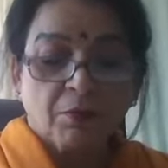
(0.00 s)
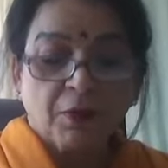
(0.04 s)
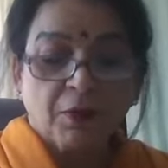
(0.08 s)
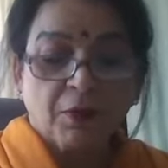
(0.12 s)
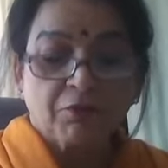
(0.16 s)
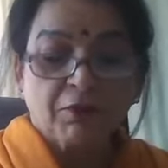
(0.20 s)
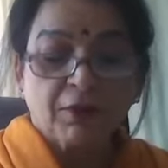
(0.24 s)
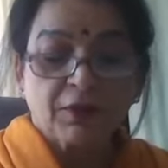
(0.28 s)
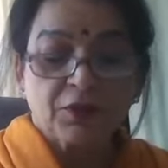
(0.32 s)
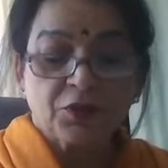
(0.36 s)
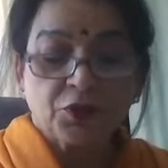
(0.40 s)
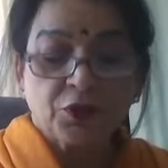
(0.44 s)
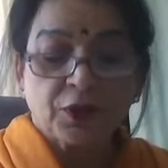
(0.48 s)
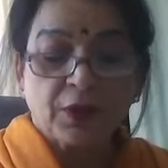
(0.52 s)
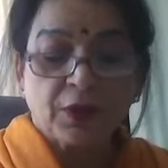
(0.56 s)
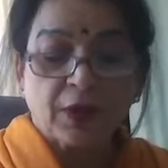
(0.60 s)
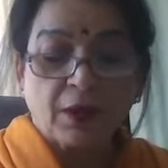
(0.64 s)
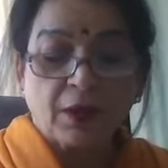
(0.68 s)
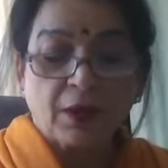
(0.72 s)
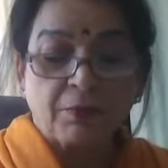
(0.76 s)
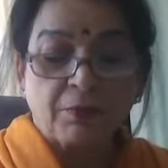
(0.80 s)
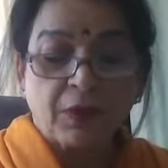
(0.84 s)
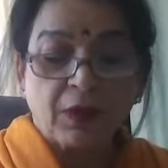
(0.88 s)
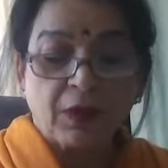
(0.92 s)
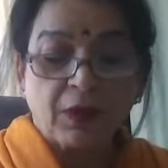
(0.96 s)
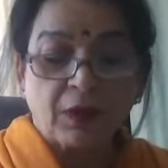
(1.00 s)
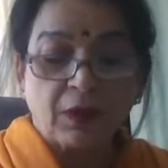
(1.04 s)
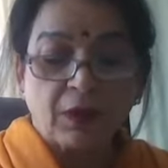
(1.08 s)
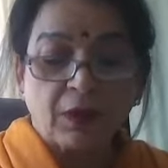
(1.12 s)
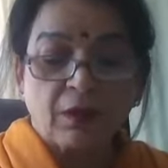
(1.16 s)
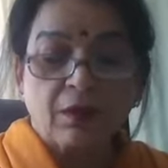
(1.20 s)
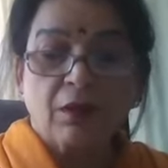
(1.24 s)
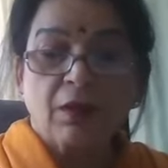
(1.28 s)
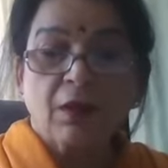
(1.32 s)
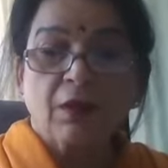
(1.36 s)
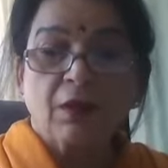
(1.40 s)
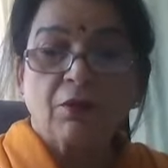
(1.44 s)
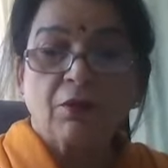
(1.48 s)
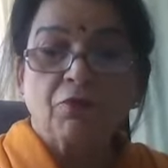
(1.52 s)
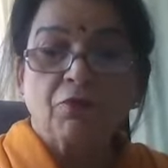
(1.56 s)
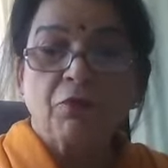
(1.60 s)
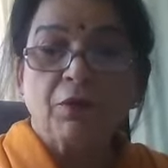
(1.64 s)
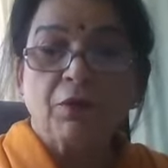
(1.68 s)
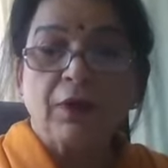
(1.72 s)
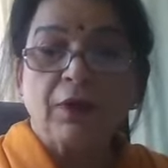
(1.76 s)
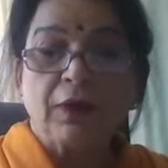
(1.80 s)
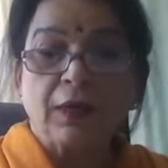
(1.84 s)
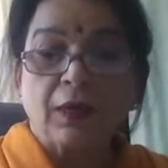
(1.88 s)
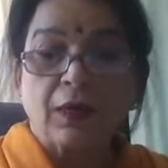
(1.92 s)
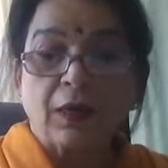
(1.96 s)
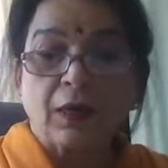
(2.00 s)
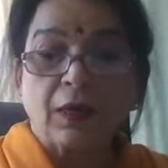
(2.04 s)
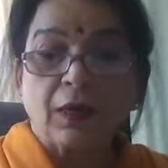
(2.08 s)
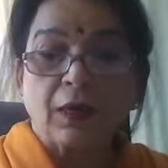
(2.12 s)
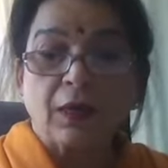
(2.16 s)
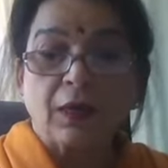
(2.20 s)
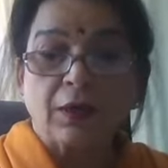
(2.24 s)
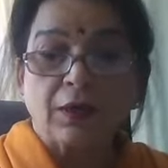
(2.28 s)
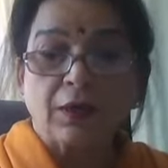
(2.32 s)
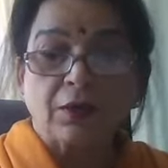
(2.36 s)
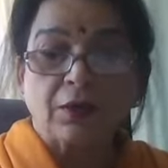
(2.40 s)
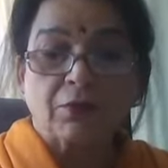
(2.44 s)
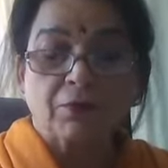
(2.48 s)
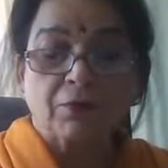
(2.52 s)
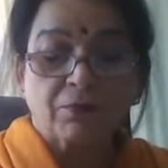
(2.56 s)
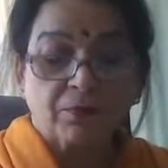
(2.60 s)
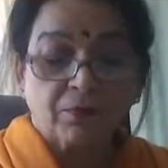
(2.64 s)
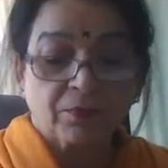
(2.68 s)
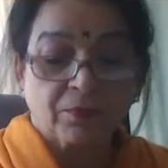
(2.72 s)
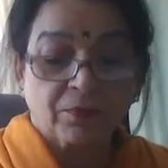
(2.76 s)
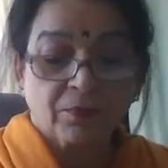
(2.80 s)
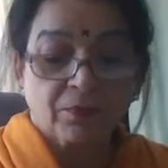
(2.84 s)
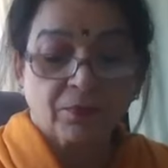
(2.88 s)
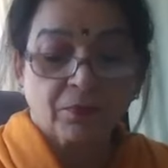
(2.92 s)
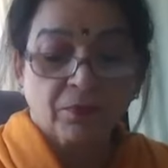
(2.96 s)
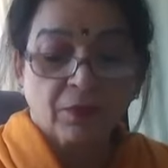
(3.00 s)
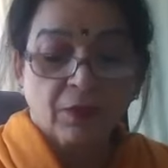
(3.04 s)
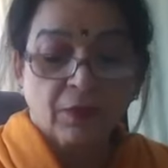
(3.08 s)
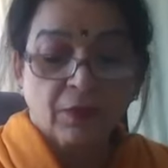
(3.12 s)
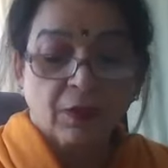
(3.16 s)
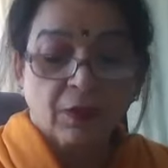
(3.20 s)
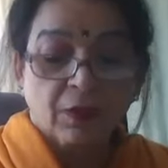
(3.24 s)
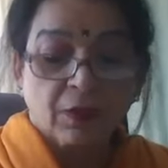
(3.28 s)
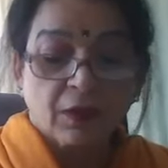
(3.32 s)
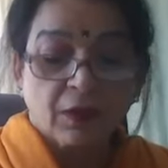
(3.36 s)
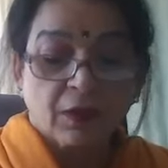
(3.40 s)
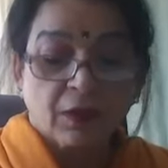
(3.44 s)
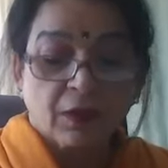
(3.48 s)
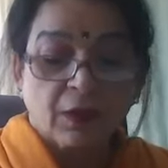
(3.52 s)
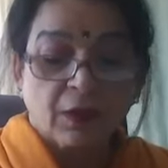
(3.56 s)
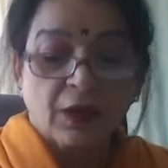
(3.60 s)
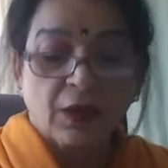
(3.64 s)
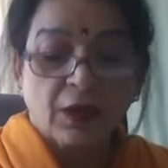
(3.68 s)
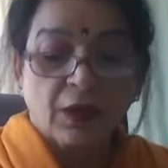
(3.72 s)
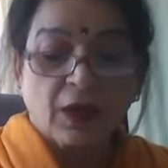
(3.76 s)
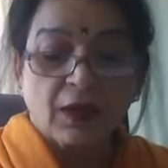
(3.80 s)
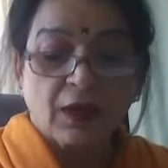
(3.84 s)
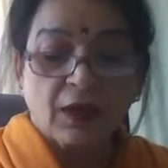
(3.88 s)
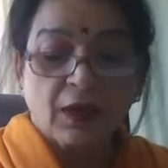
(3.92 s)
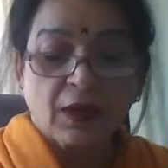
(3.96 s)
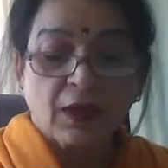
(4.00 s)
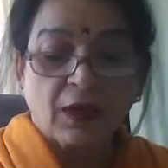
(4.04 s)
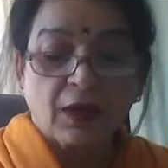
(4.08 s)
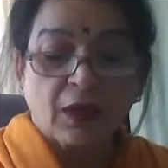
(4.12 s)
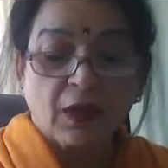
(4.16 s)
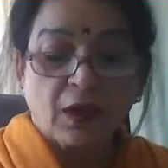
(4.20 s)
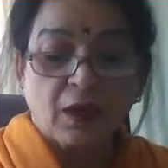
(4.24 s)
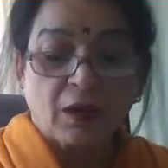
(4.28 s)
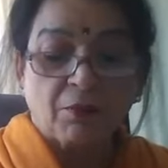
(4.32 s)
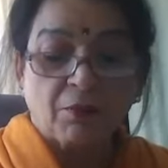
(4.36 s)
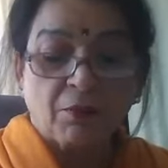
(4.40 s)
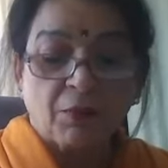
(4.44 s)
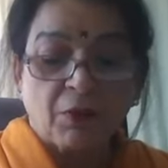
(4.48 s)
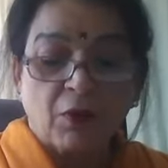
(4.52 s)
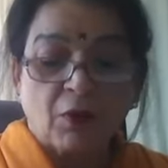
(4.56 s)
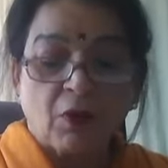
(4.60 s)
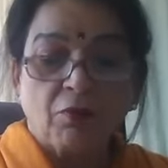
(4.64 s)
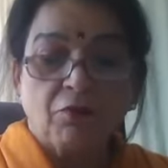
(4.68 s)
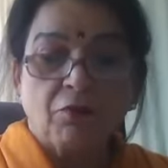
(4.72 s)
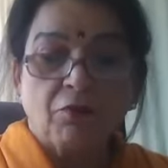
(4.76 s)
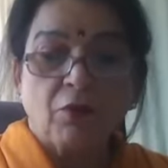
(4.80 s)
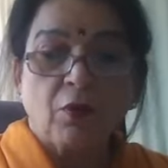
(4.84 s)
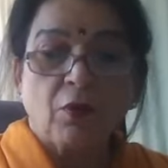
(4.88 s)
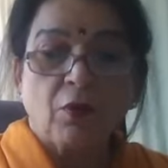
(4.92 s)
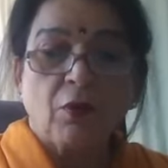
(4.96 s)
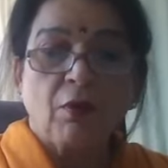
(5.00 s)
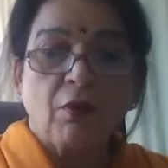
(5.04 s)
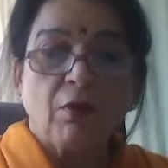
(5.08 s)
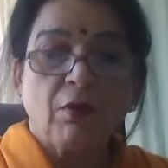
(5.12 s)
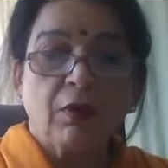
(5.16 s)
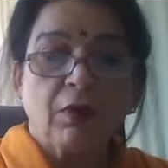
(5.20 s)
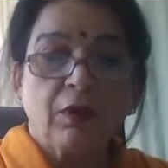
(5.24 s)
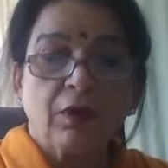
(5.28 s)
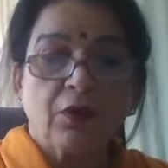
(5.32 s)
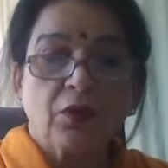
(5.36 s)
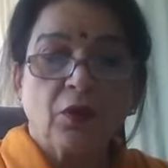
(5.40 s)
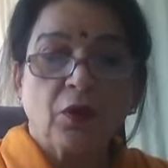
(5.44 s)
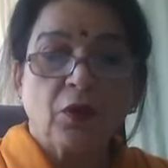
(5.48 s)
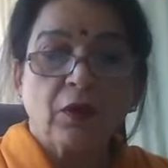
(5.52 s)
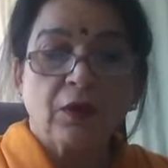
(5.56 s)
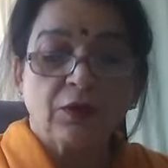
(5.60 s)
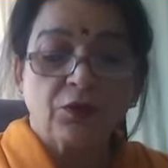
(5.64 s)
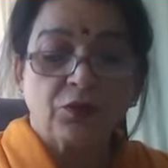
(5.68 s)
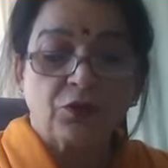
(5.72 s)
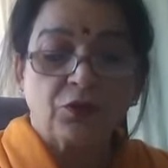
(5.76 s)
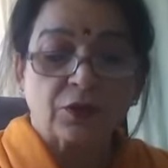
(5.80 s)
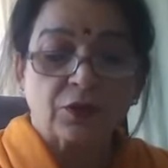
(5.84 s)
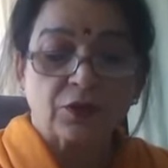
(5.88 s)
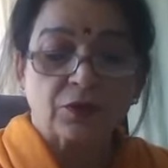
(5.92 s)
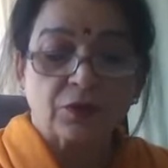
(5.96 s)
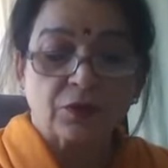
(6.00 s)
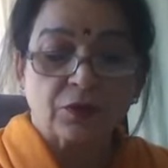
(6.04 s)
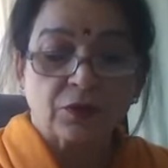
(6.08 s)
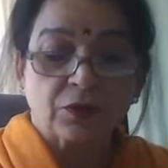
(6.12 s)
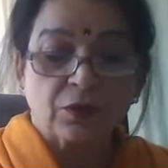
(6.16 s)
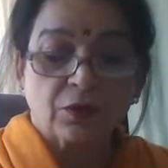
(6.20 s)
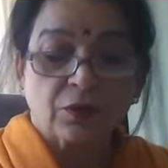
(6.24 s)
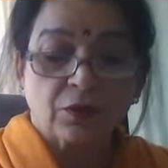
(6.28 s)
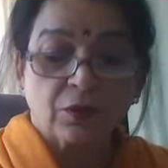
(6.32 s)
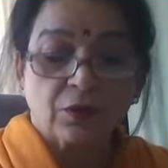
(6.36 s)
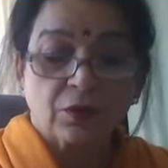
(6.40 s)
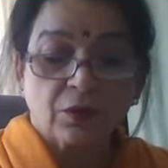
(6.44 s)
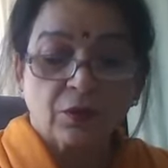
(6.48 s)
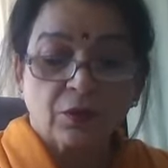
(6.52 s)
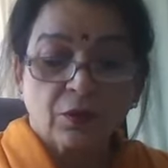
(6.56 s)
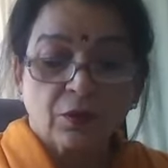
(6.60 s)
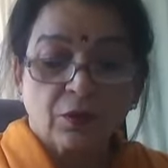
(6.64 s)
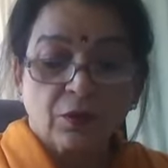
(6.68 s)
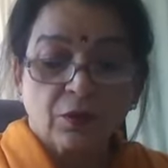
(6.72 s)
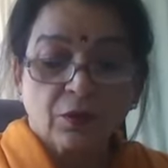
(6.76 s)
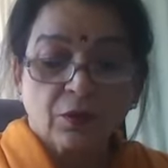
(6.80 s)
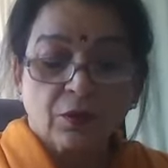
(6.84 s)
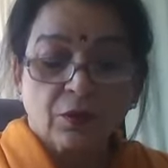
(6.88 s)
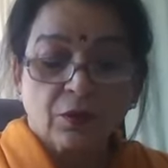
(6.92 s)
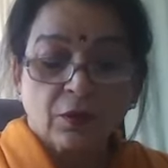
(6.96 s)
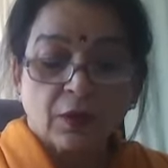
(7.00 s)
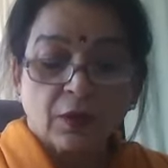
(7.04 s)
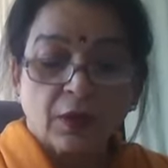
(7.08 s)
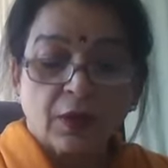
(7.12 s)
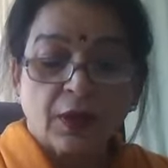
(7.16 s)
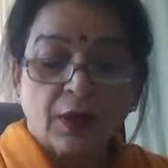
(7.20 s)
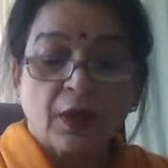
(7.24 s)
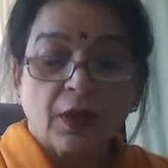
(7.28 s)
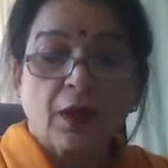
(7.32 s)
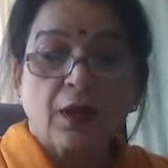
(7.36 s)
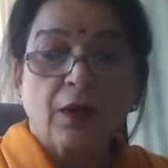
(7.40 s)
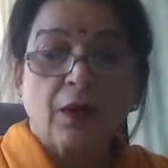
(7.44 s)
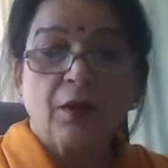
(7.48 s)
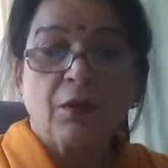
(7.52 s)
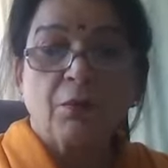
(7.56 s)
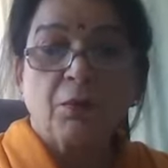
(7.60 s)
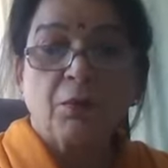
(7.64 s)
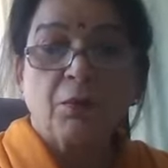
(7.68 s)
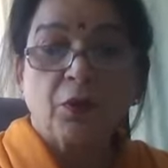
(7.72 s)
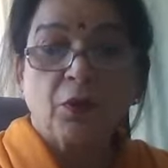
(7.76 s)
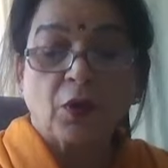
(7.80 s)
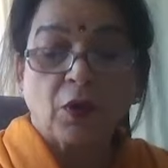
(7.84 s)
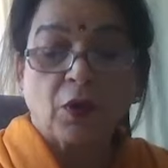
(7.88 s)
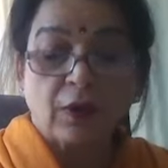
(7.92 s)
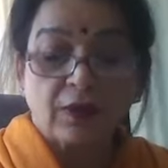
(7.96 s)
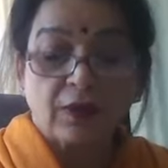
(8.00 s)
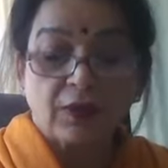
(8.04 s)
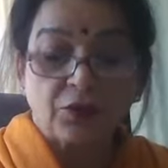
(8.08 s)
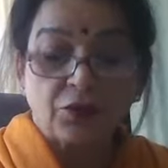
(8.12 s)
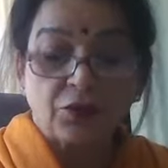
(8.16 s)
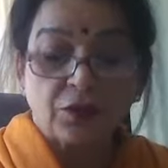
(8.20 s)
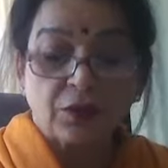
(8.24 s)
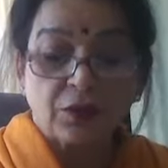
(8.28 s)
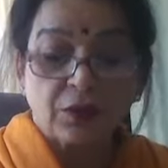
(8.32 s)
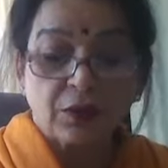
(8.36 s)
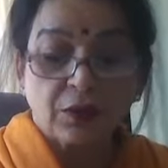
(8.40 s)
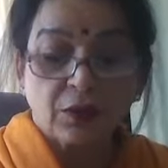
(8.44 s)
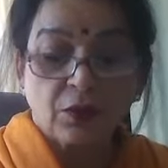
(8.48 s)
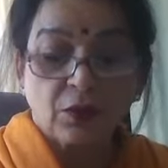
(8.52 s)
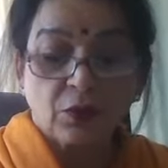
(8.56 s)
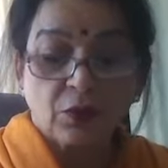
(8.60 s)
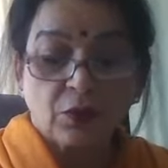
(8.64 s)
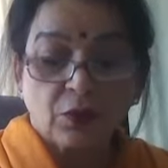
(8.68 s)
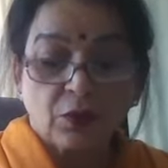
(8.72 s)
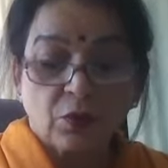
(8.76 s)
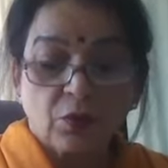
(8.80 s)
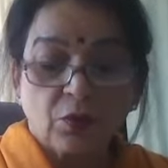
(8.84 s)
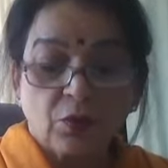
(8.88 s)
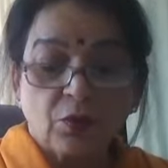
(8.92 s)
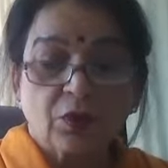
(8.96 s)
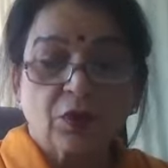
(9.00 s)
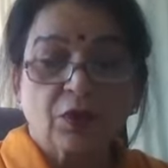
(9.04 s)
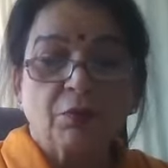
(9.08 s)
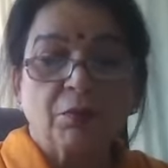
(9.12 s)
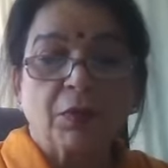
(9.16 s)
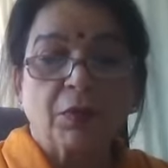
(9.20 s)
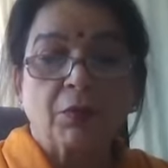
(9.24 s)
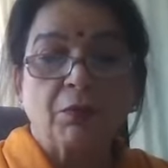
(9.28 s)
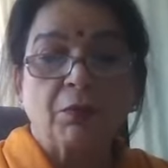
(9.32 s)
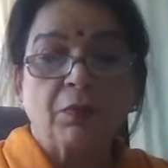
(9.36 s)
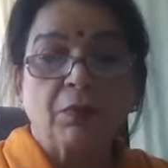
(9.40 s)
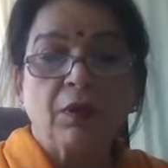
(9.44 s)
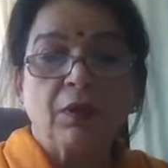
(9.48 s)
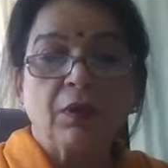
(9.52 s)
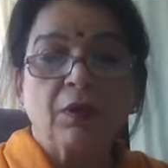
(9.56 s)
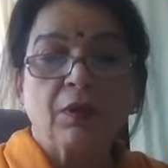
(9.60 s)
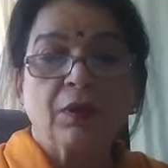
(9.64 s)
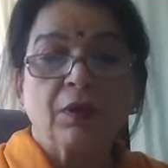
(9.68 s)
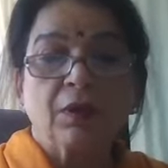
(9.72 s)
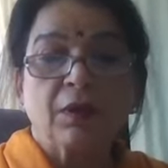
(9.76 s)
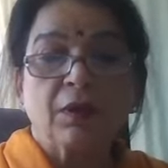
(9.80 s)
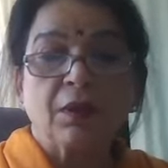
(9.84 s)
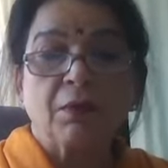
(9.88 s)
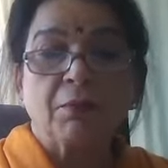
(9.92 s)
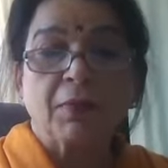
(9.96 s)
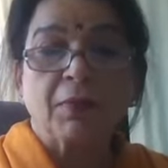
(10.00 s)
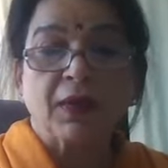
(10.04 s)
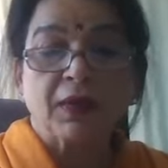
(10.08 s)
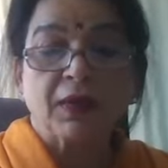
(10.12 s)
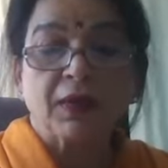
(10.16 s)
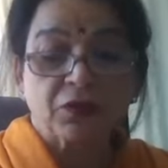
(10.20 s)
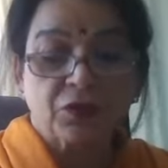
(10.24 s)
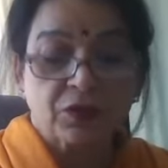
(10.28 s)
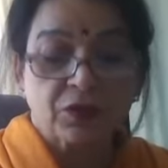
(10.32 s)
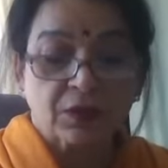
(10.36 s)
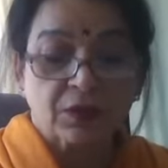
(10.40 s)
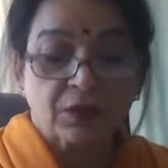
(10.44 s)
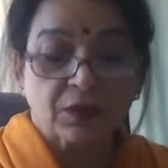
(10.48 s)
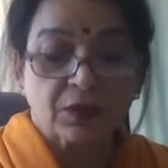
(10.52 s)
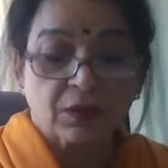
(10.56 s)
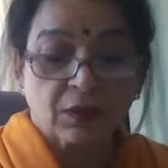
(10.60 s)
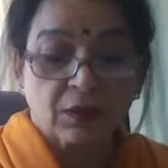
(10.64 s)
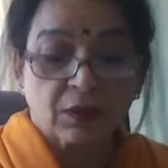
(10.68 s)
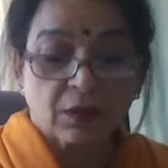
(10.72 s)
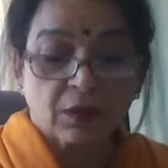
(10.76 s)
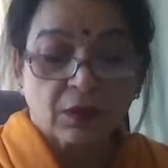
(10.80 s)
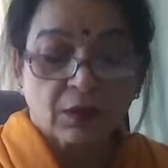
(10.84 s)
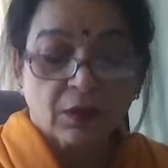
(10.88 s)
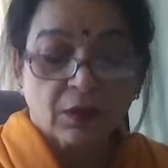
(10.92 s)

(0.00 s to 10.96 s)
Parvakshyami will declare. Jnana naam, of all the knowledges. Jnanam, knowledge. Uttamam, the best.